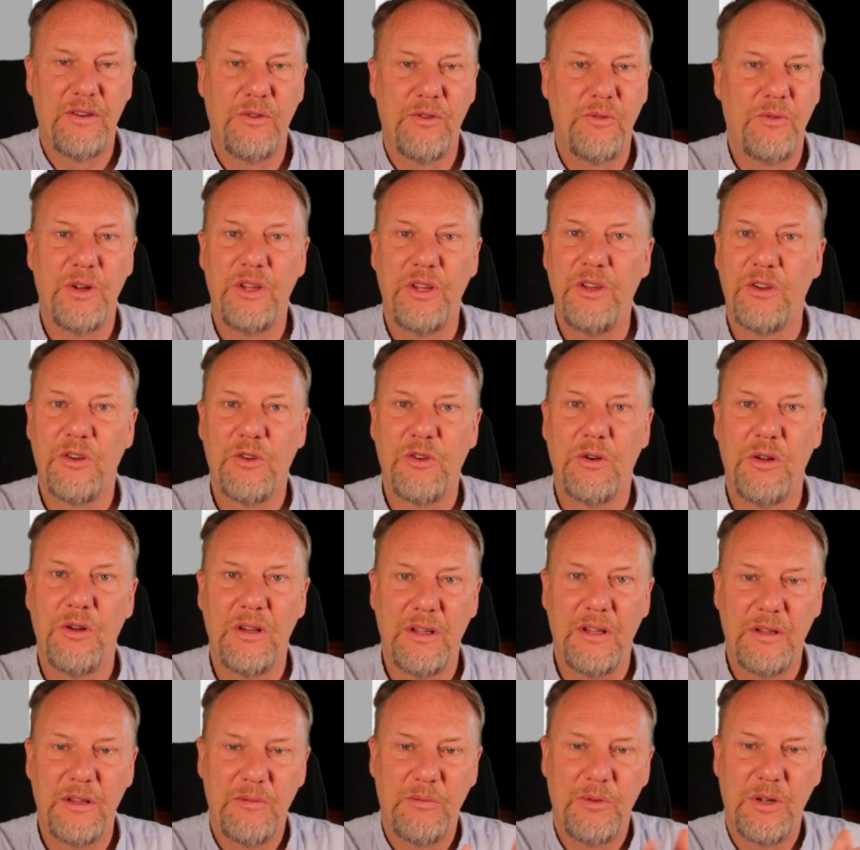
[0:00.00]
know what you
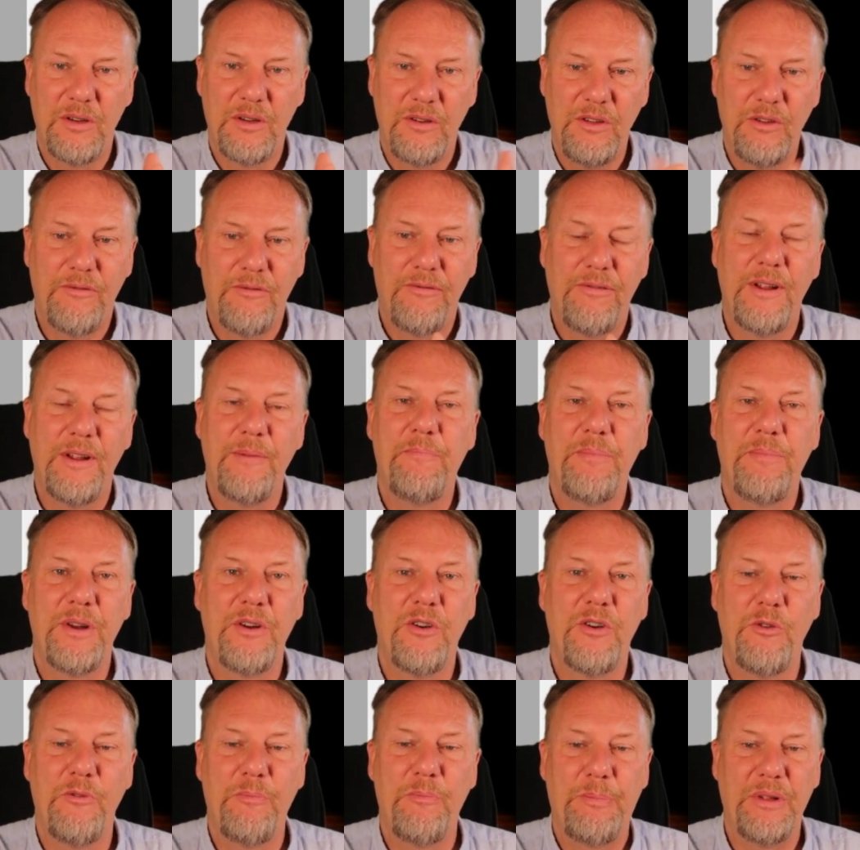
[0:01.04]
call it, when you flip it
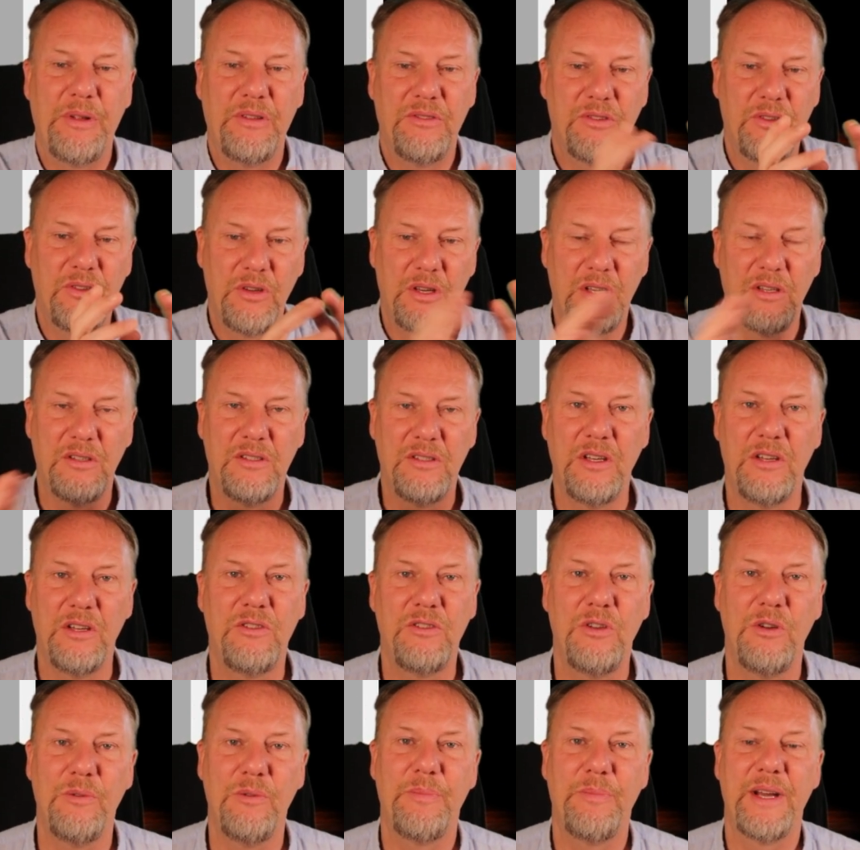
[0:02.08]
open so you can see
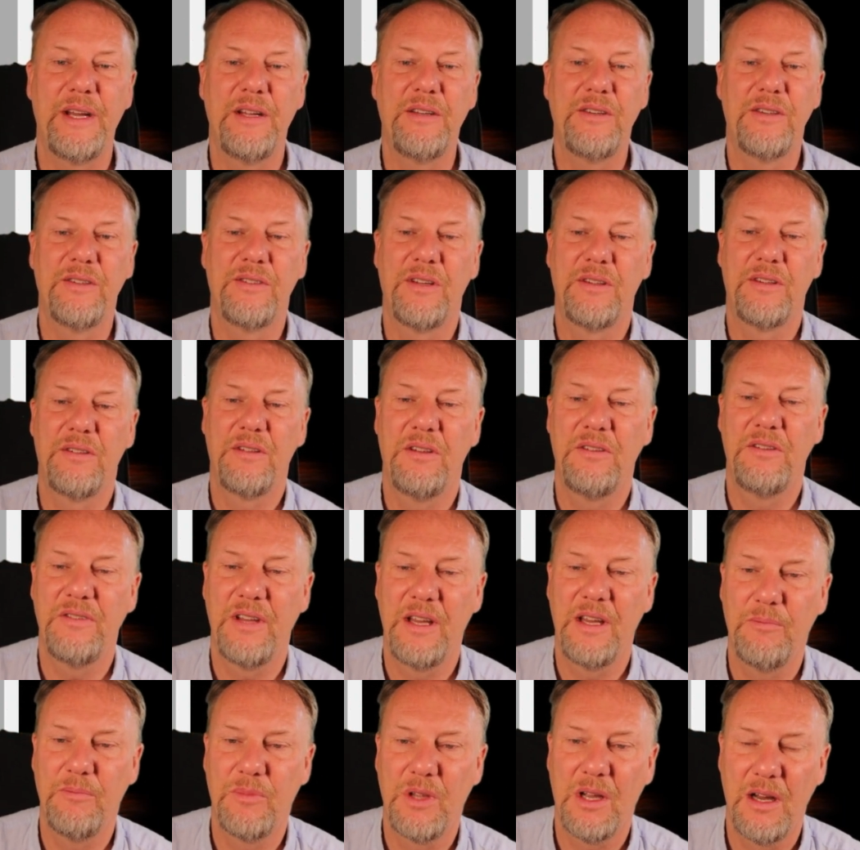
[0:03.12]
two pages at the
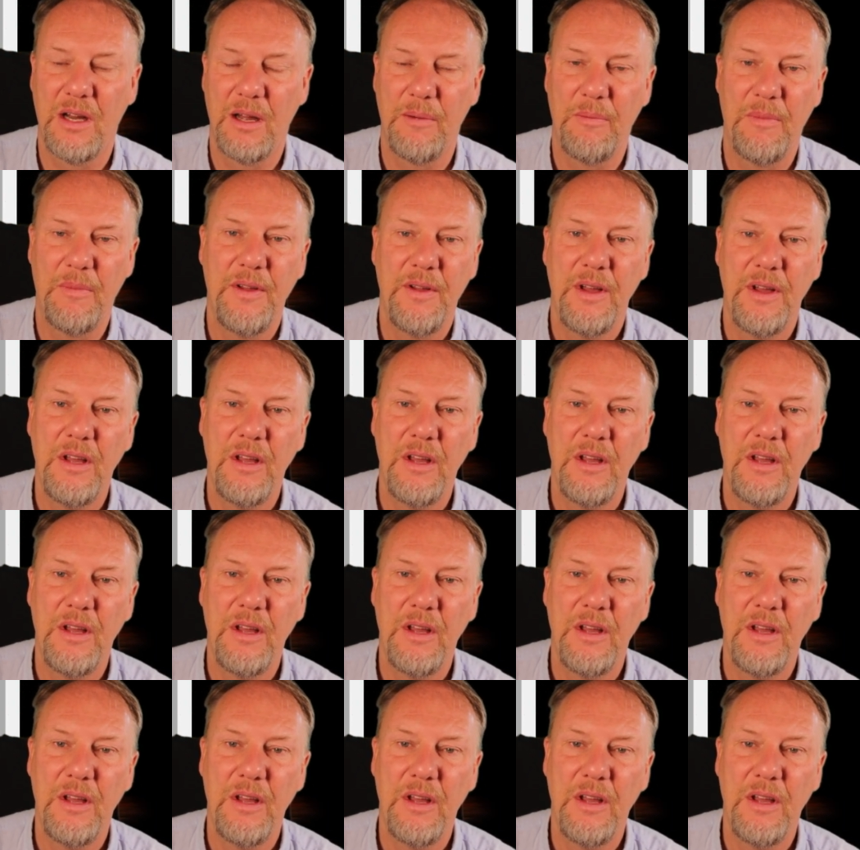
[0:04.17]
same time.